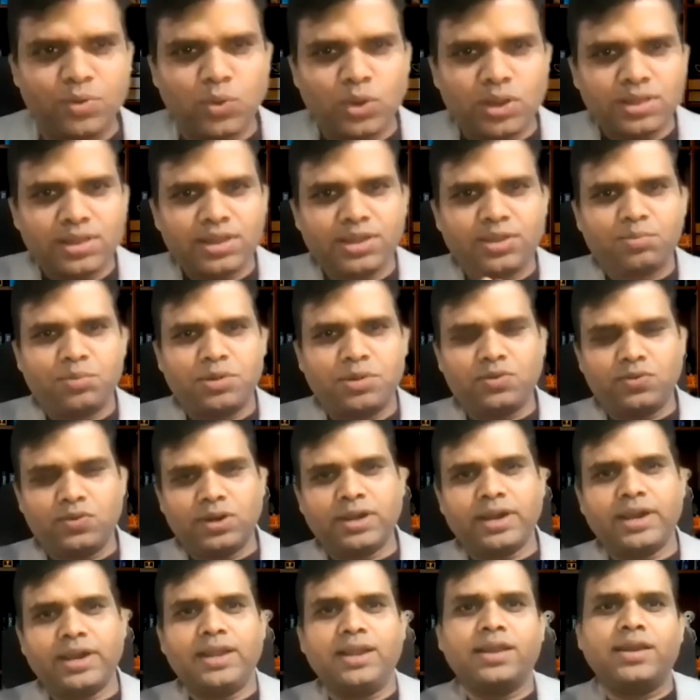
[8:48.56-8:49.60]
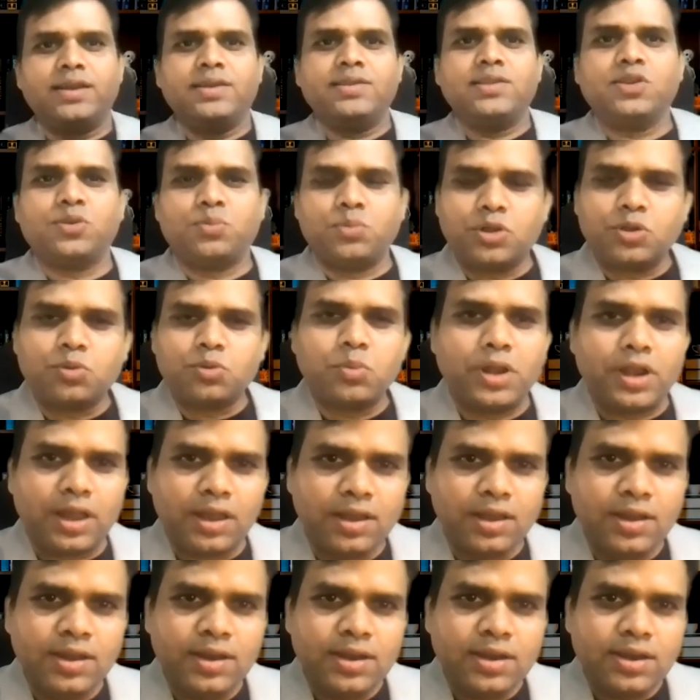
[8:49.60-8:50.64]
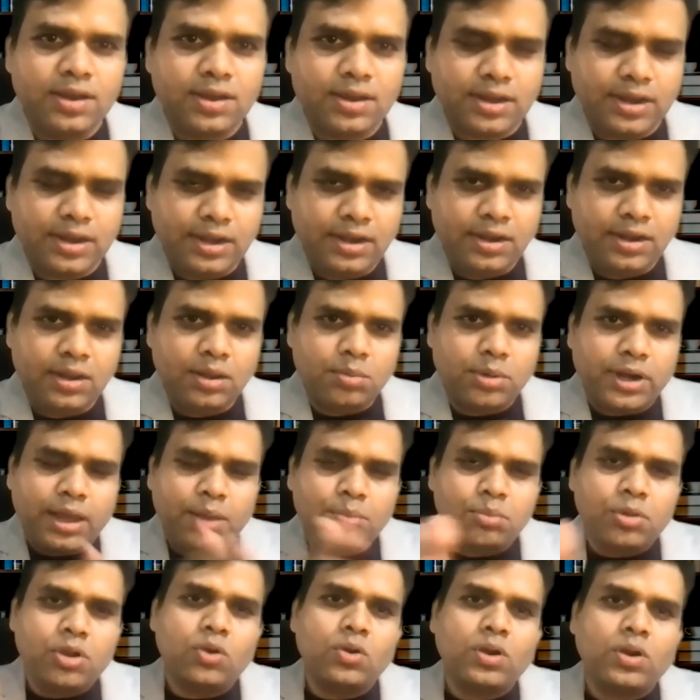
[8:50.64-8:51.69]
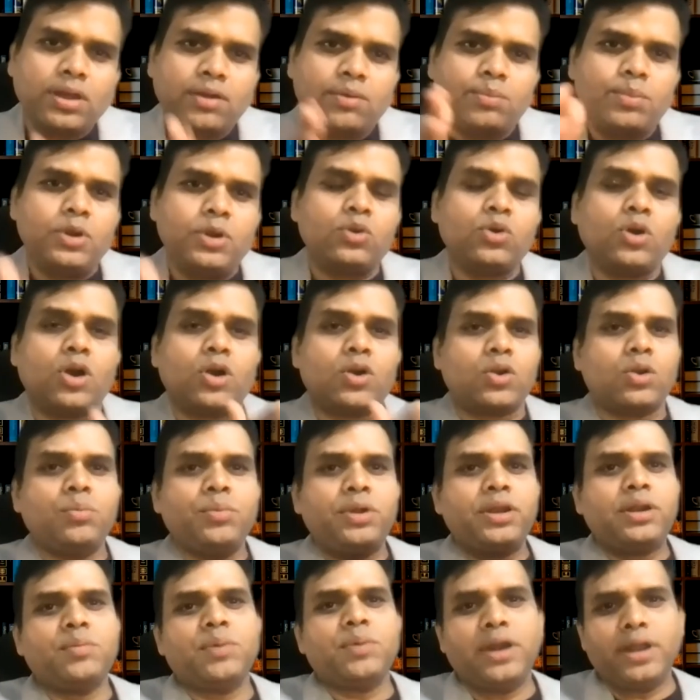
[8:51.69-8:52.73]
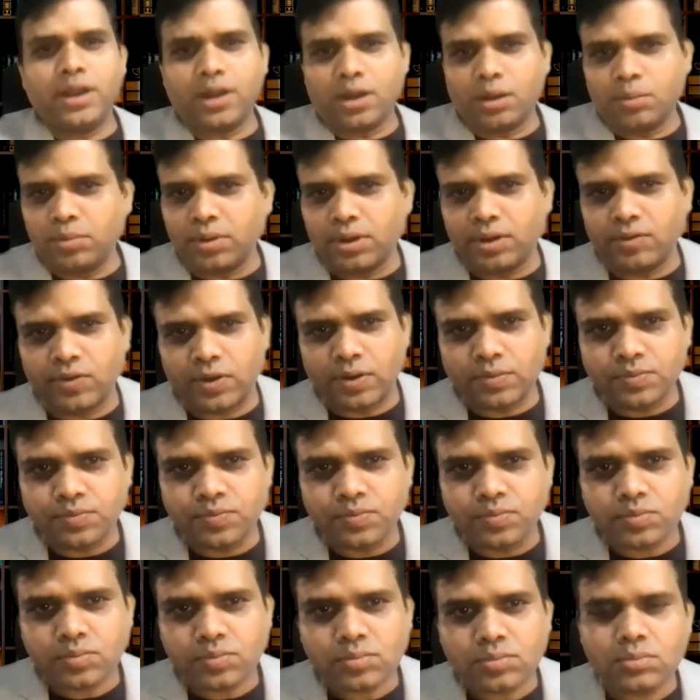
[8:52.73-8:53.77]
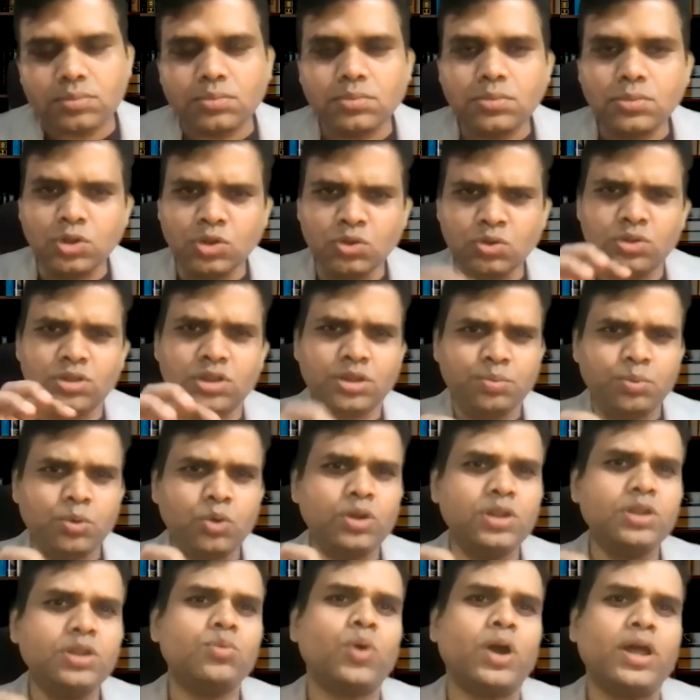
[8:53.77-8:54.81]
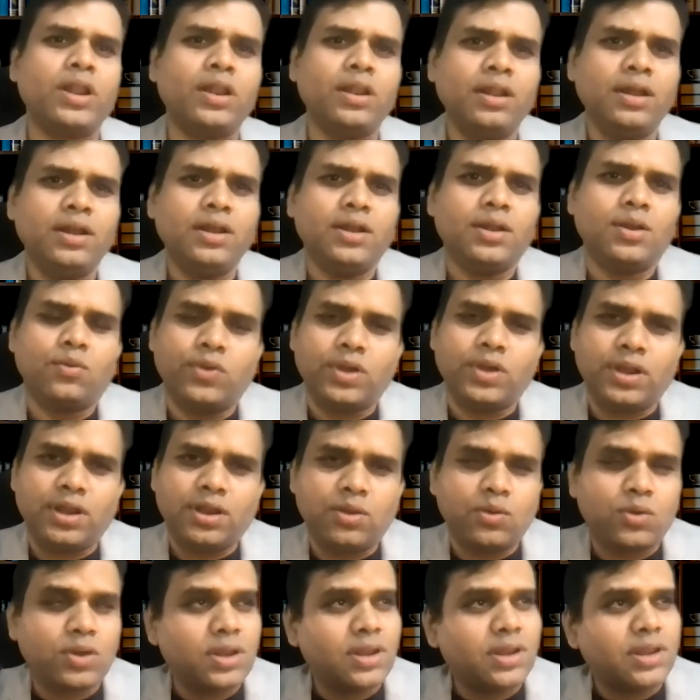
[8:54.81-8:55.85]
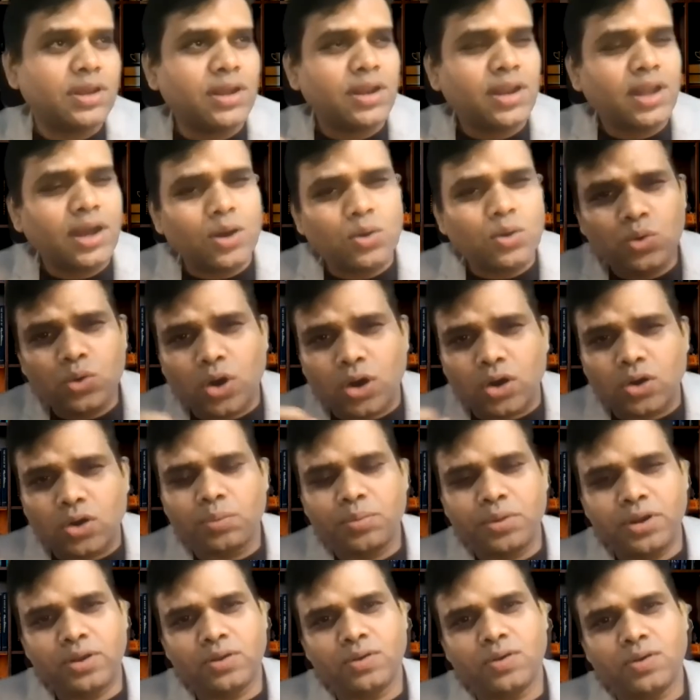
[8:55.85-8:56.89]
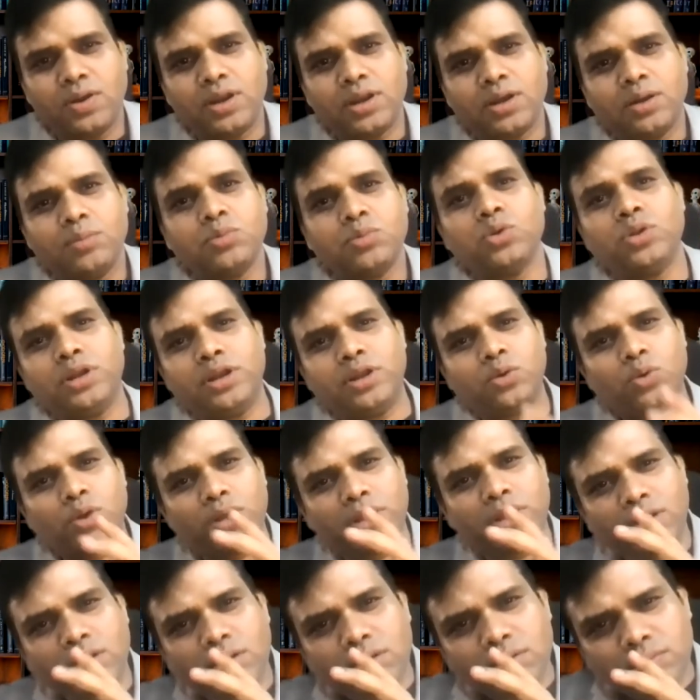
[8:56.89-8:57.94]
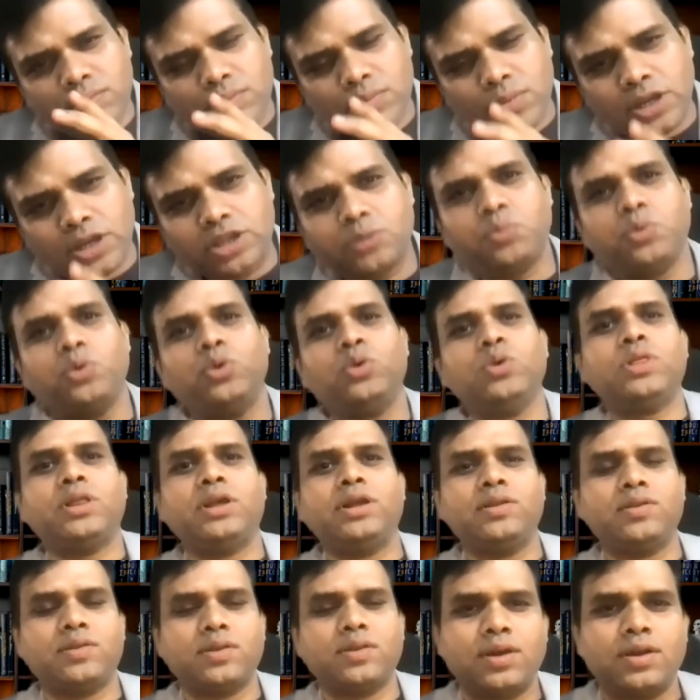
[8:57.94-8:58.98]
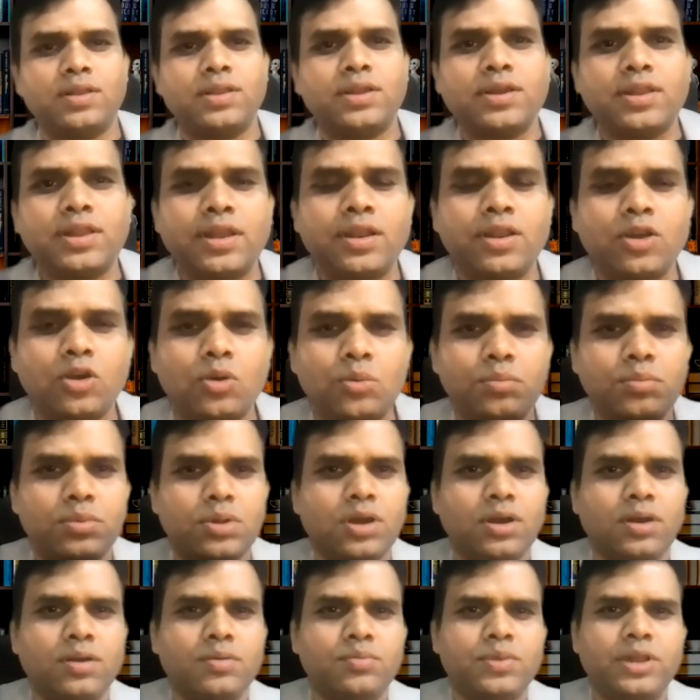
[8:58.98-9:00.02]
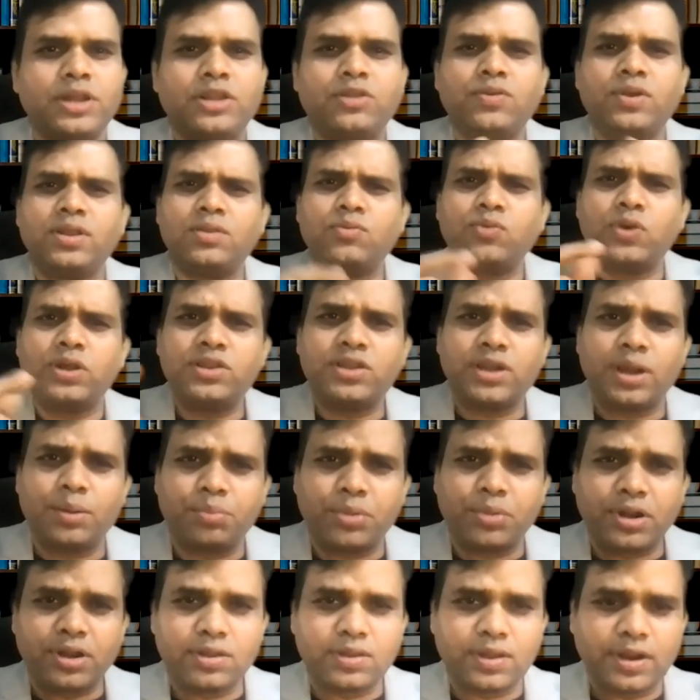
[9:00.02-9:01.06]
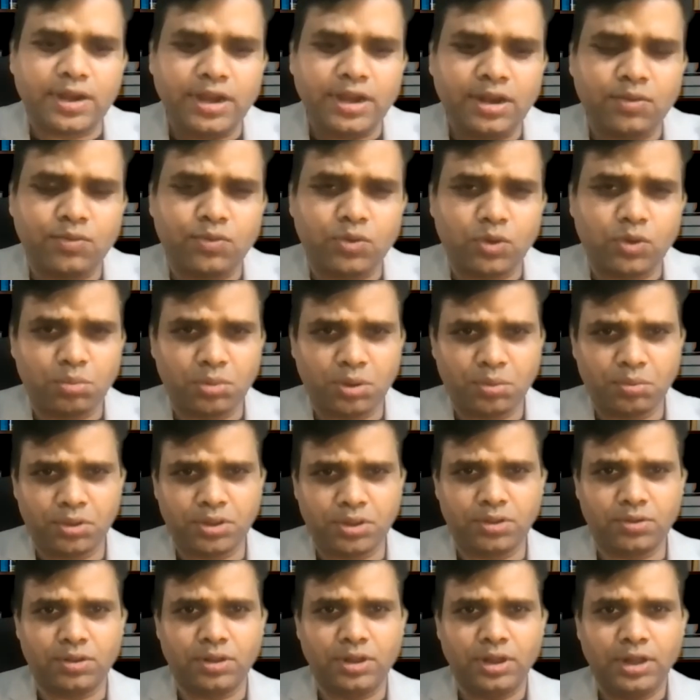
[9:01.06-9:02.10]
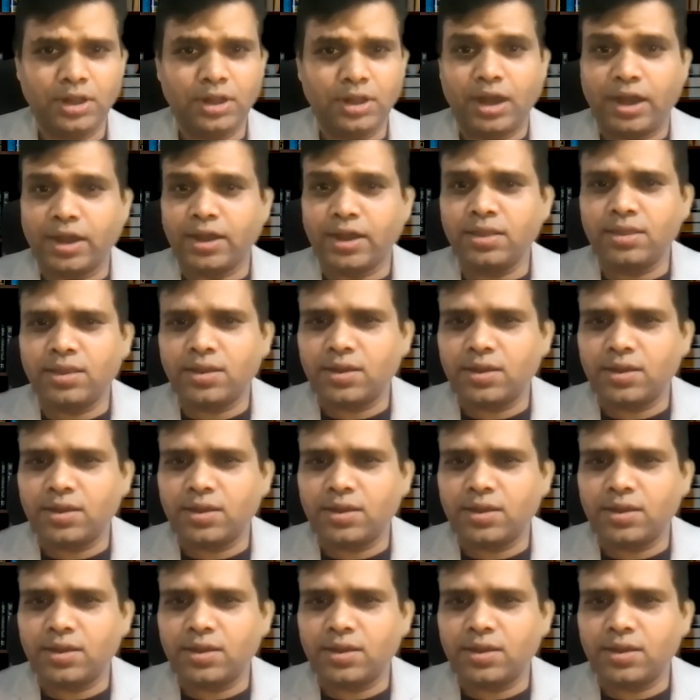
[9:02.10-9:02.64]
doing this much work, I'll get this much money, right? But I am not able to automate my income ever. So this book is one wherein you can learn how to automate your income so that you can explore things other than your, that's where the one chapter is, right? If you remember again,